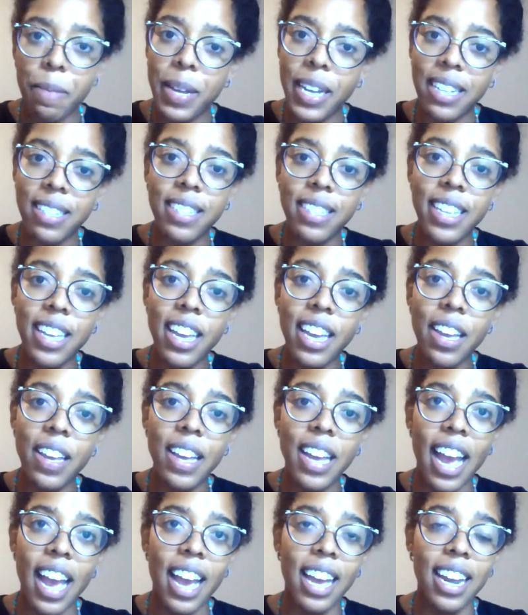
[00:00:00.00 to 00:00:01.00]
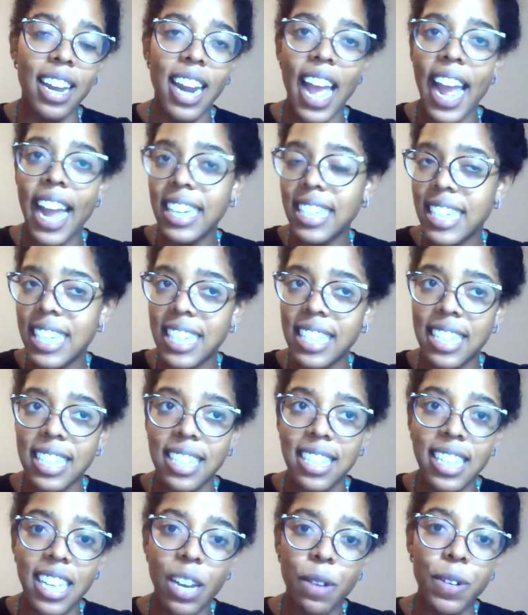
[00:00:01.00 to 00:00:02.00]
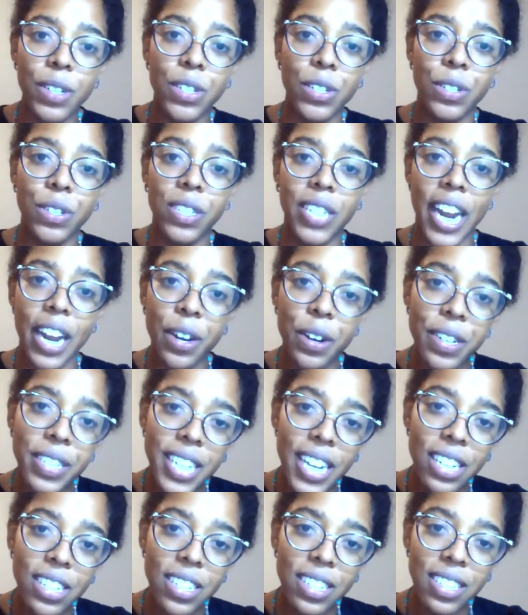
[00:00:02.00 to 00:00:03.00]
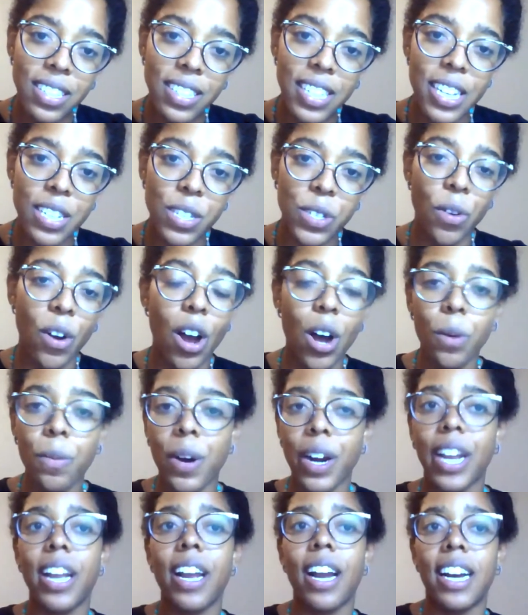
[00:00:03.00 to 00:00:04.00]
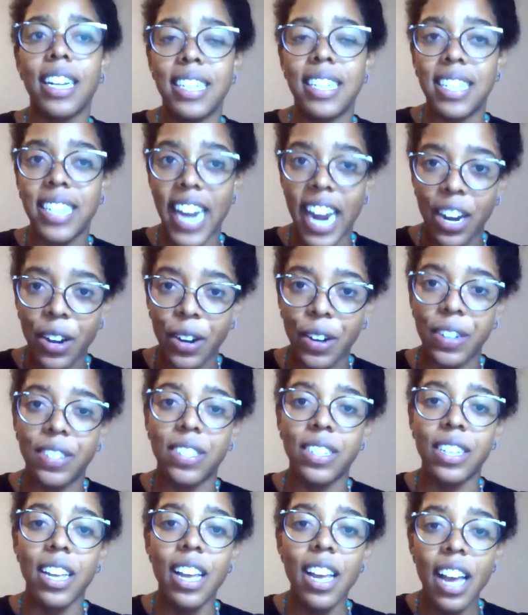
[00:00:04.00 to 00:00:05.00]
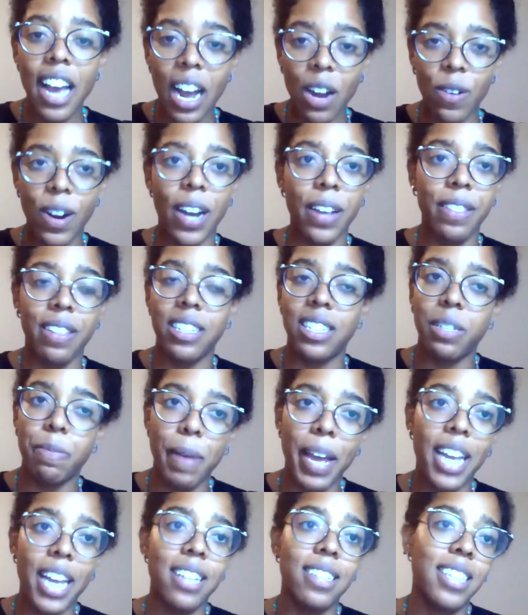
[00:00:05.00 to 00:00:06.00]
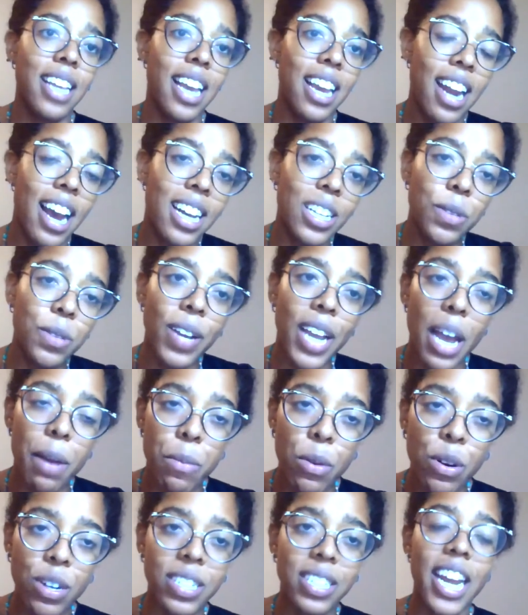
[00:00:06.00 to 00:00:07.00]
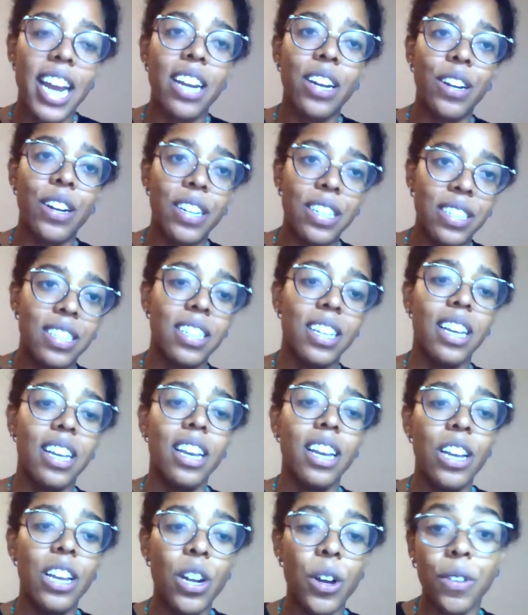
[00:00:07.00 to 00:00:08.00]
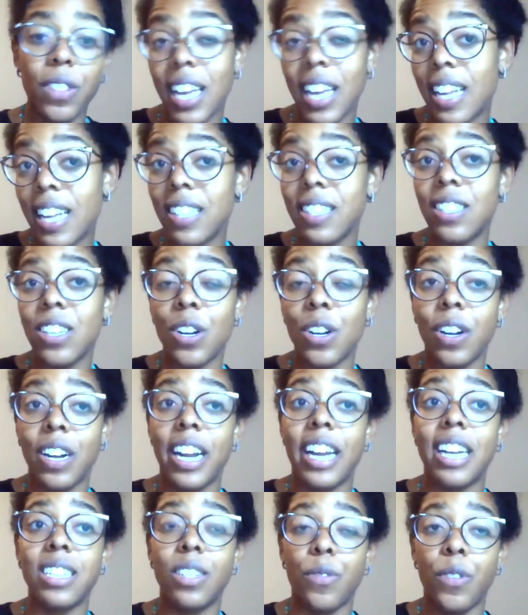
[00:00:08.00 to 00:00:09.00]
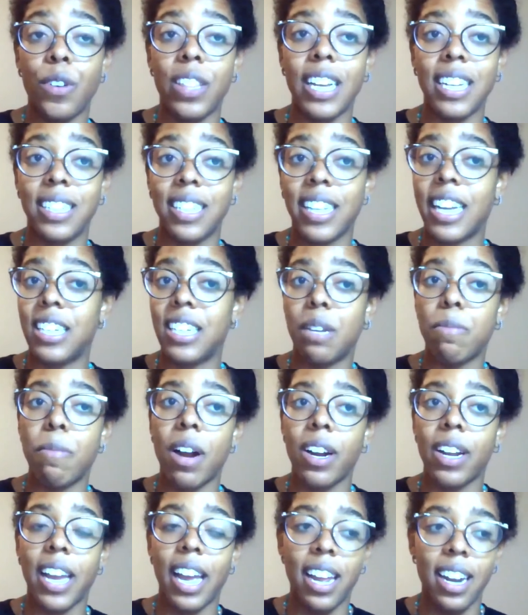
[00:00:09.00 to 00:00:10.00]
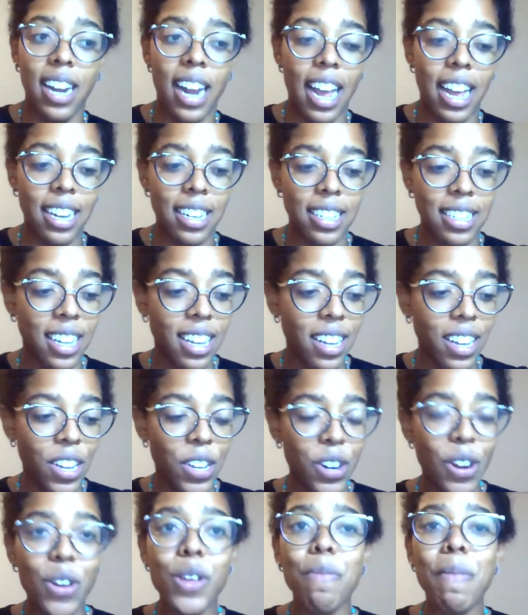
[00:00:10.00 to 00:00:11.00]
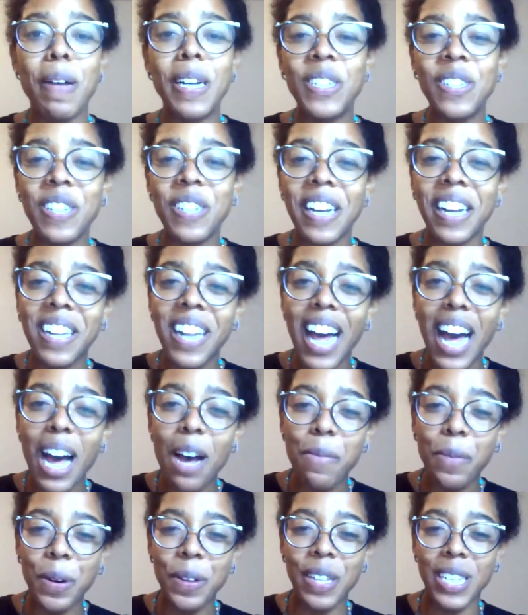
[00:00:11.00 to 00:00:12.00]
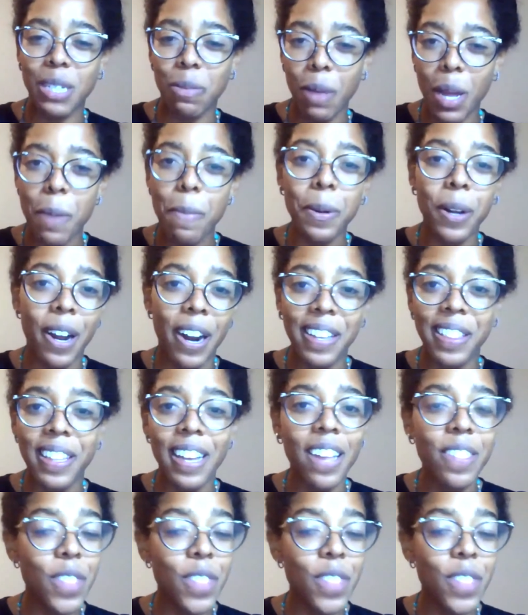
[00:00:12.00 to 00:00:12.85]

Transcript: IPC and ATCC, which are standards agencies, are all working on standards around this space. And as we get more standards, you know, the easier it is for things to get to market. And, you know, you mentioned the club where these people are.